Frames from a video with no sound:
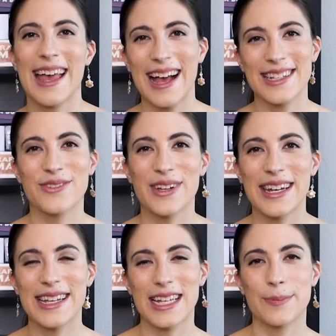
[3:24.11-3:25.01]
As a
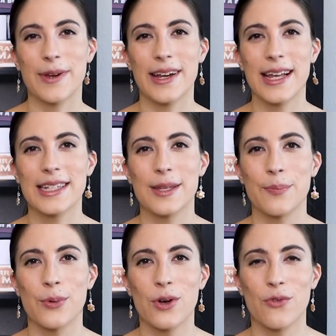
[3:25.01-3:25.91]
reading experience, the
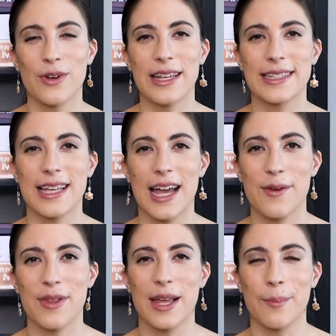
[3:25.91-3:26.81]
book reads kind
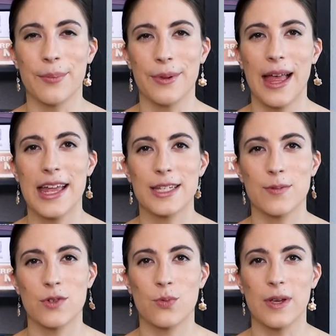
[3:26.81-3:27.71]
of like a blend
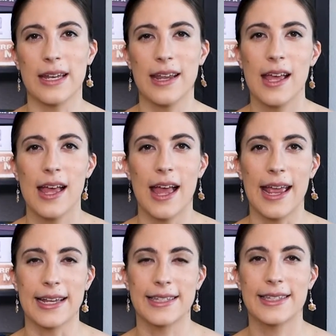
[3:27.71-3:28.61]
between
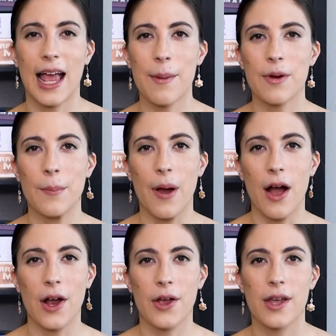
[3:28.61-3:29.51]
a cyberpunk